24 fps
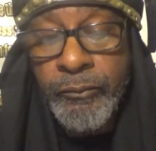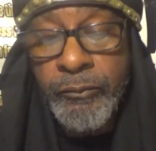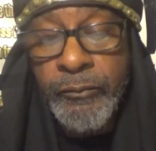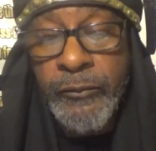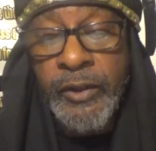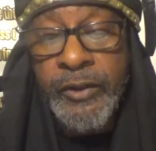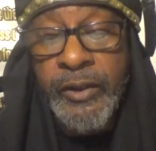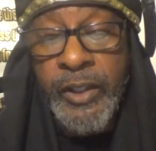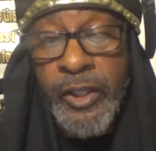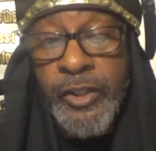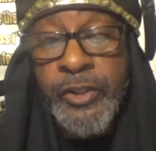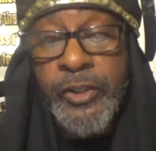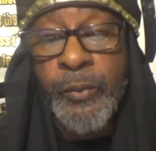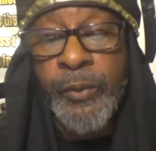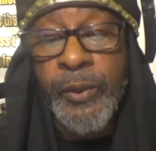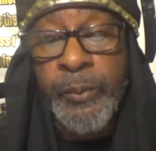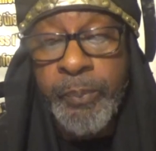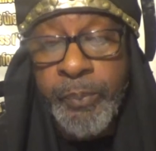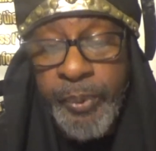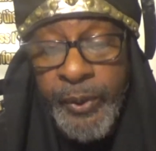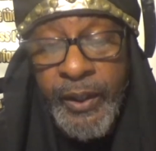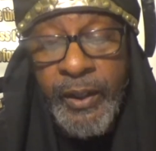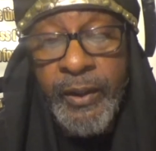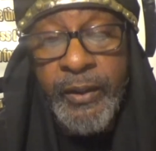That they should
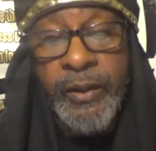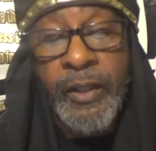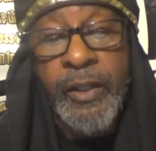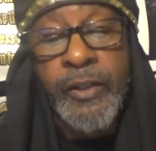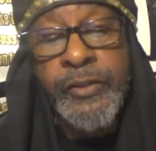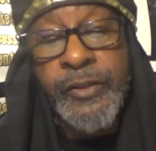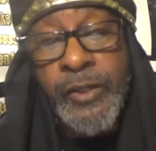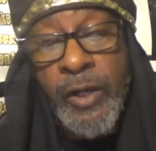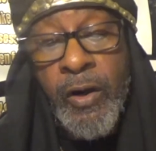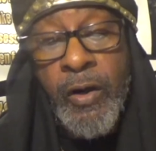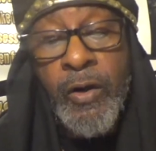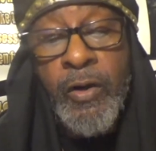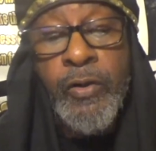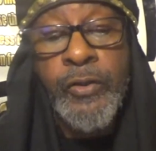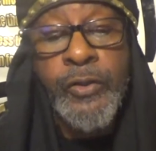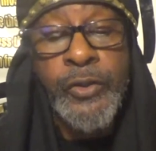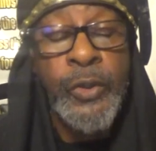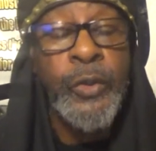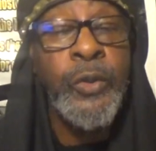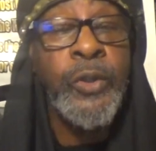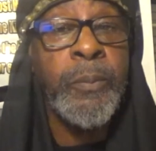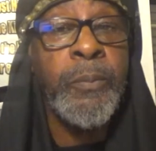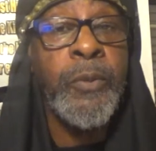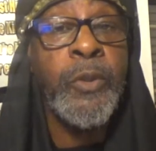repent and turn
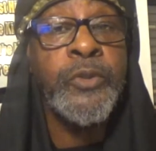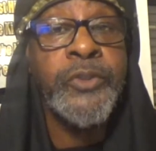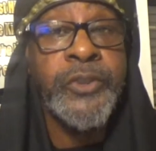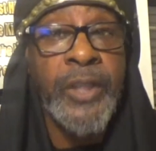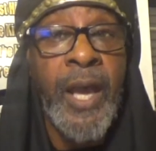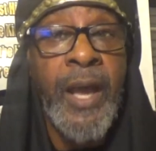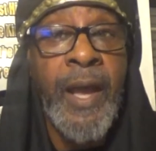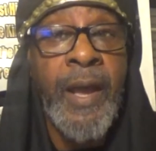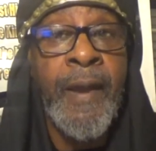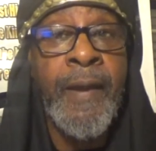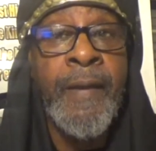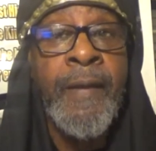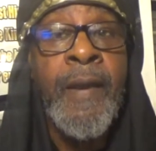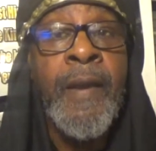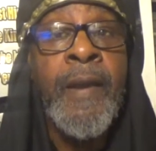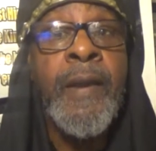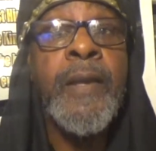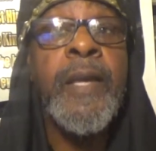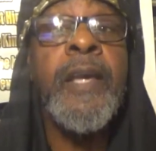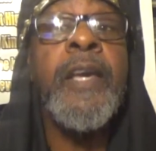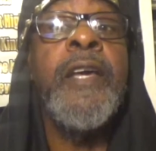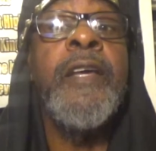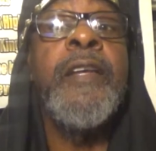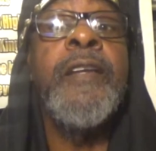to the Most High
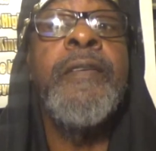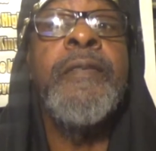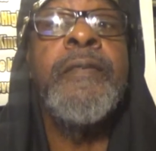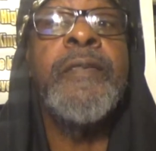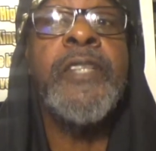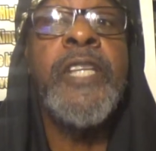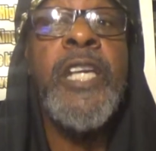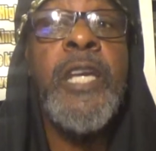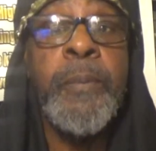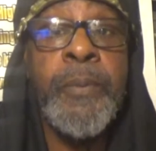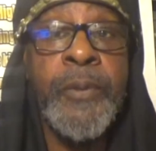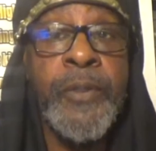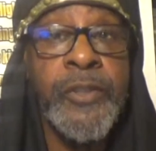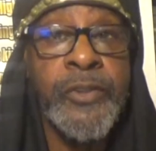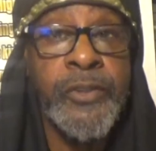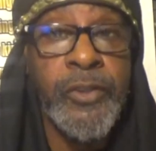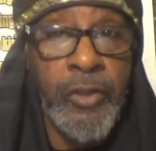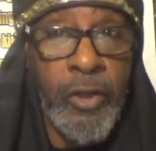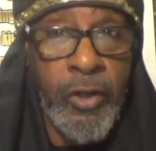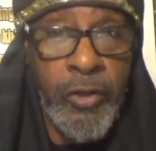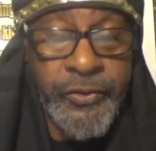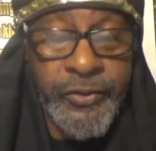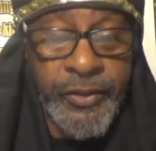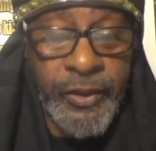in keeping
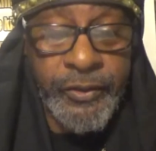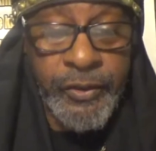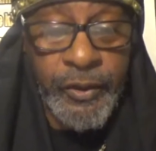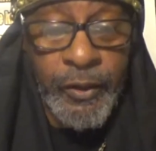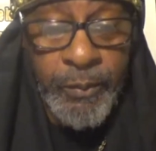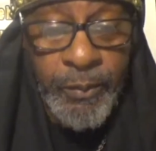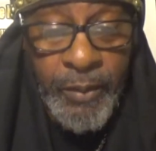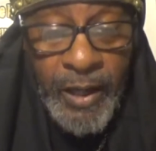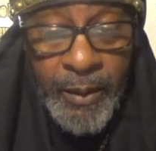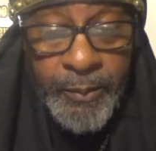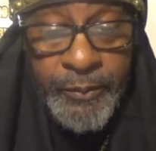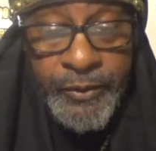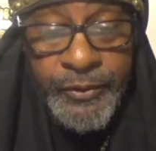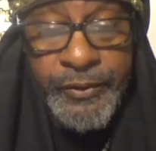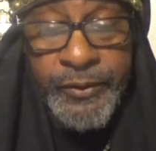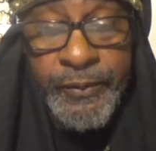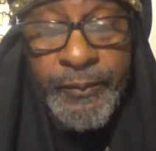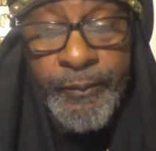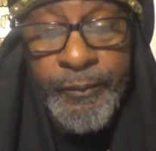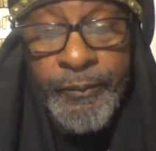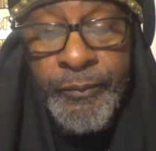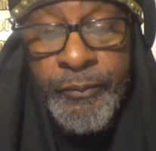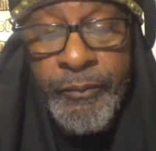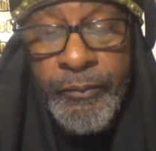his law, statutes, commandments,
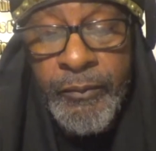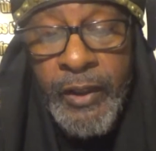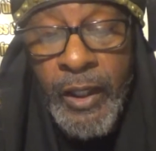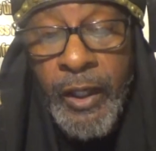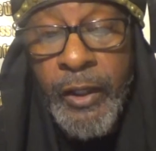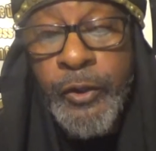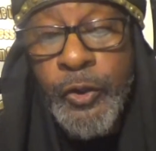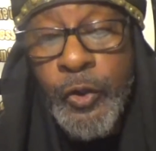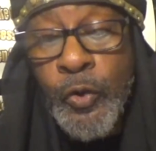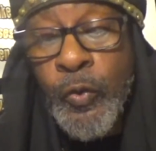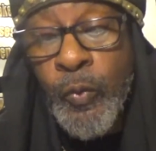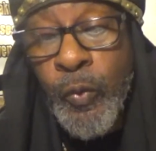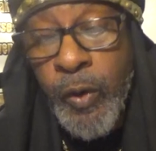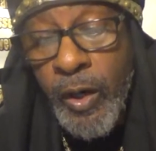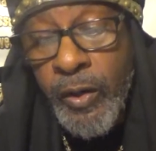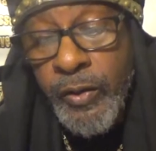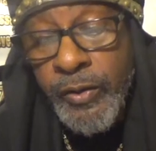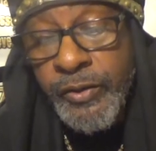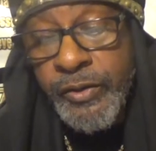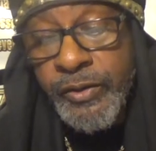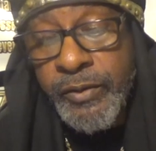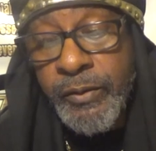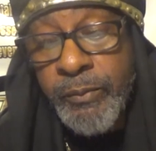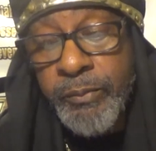and do
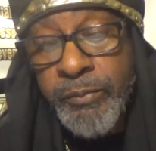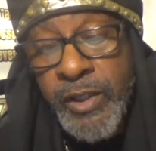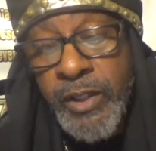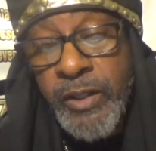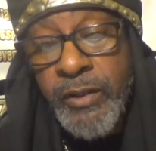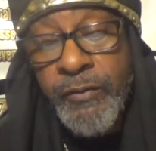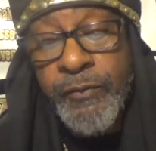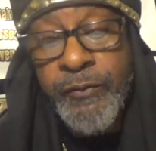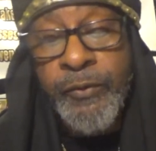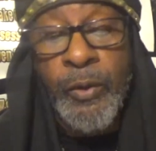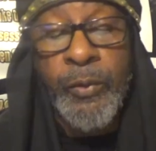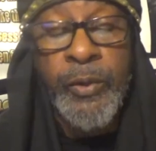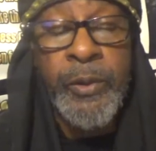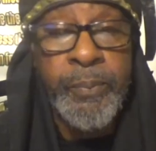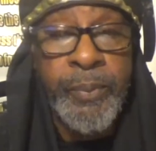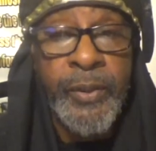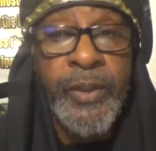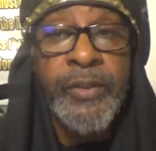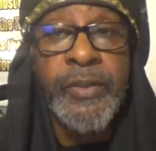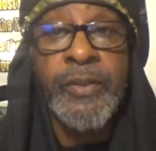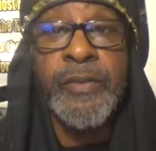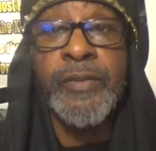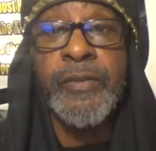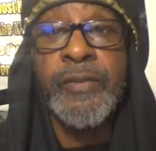works meet for
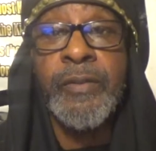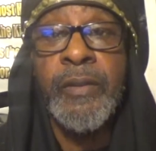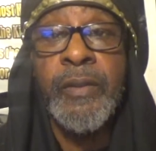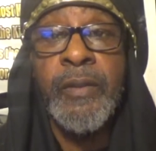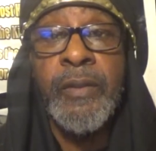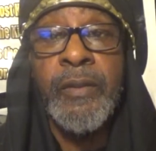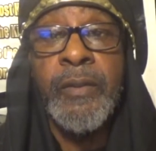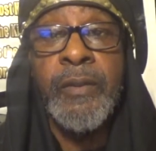repentance.